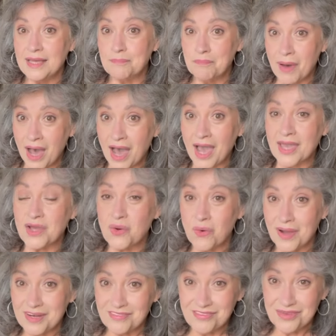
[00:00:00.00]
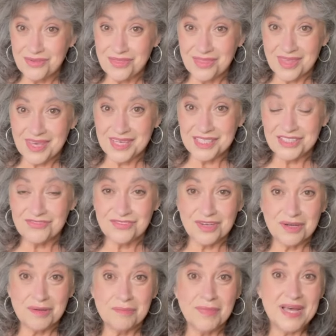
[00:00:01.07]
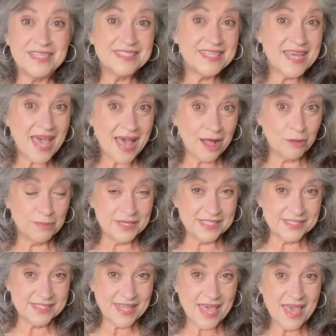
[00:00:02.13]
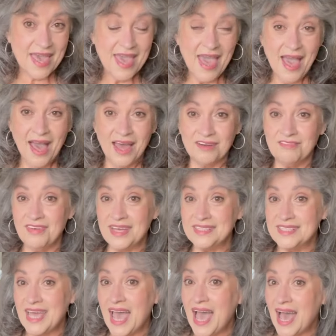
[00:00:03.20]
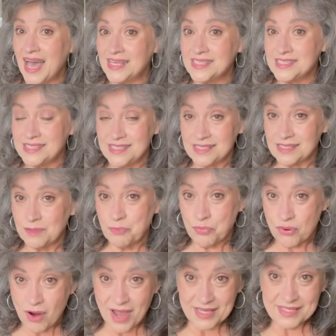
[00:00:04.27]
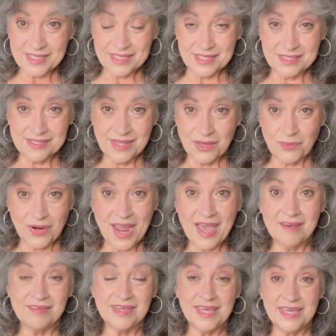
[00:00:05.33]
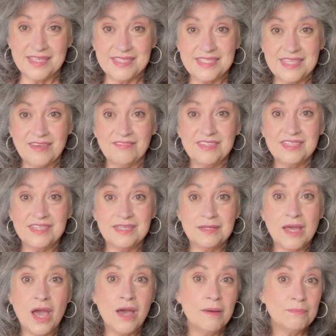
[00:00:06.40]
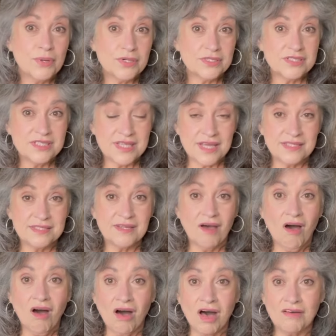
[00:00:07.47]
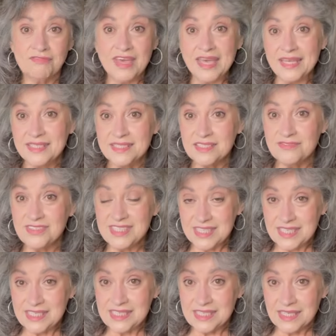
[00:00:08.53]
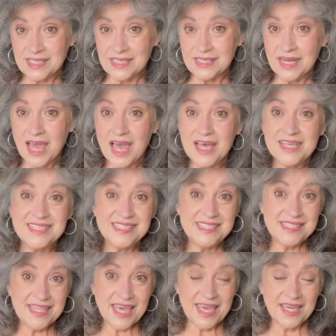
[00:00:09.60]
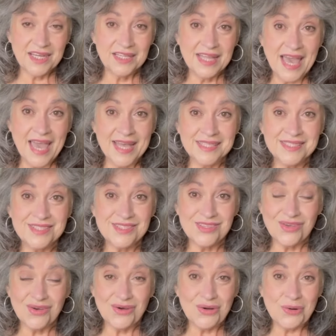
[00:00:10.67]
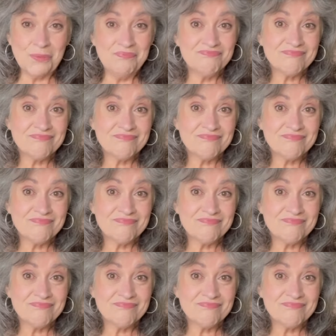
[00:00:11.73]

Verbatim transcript: buy quite a few things from Talbots at fantastic prices. They were having a 70% off end of season sale. And so